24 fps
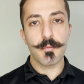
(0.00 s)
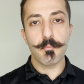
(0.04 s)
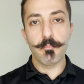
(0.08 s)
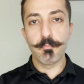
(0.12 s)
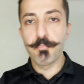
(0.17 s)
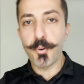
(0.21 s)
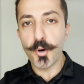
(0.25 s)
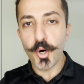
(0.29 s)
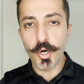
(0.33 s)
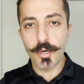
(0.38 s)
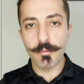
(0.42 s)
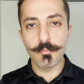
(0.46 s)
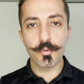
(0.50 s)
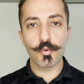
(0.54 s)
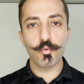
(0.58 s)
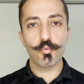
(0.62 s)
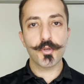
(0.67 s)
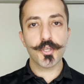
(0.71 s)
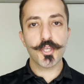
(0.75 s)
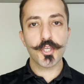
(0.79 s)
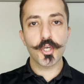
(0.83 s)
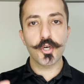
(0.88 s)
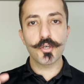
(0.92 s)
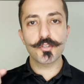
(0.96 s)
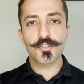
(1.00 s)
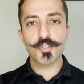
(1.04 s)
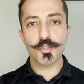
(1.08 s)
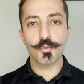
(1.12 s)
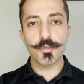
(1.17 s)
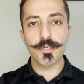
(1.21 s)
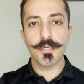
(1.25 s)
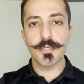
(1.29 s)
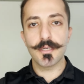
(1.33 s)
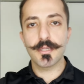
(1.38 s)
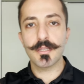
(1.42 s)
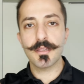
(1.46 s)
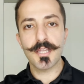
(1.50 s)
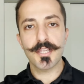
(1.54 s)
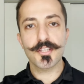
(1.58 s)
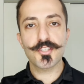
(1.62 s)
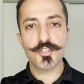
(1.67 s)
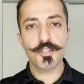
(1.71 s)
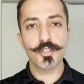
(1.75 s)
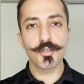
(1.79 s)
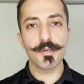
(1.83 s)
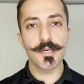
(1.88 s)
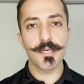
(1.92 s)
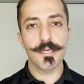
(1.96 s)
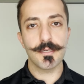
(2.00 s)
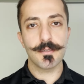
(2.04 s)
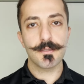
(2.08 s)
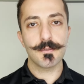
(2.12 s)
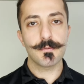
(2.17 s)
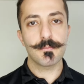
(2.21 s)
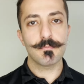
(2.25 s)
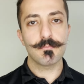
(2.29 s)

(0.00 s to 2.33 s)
boom, we go to it, let's do it.